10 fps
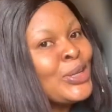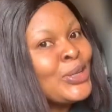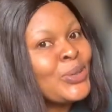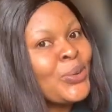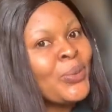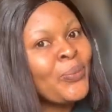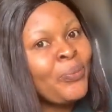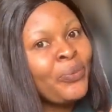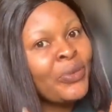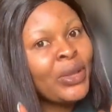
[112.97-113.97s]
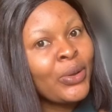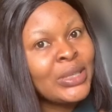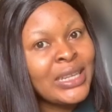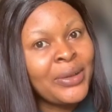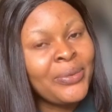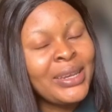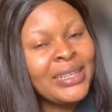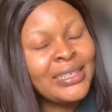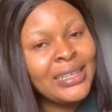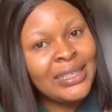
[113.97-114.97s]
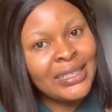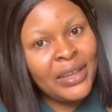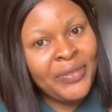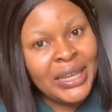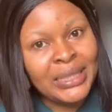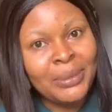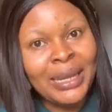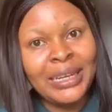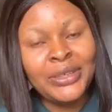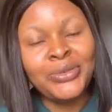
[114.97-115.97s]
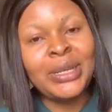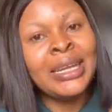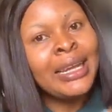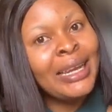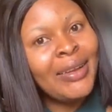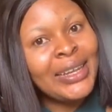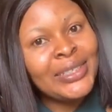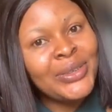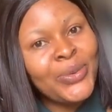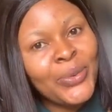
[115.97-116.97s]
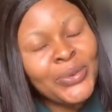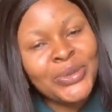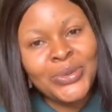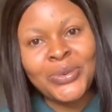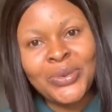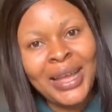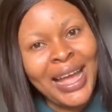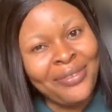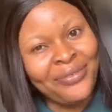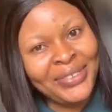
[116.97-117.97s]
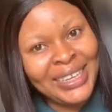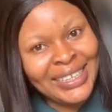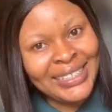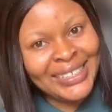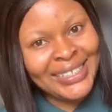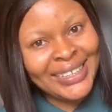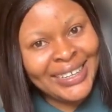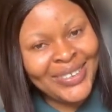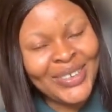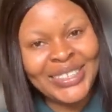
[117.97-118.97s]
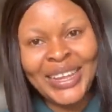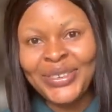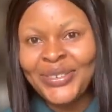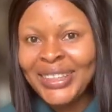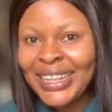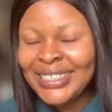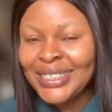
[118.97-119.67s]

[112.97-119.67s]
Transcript: So, consanguinity, self-explanatory. Now let's go to affinity, because I know that is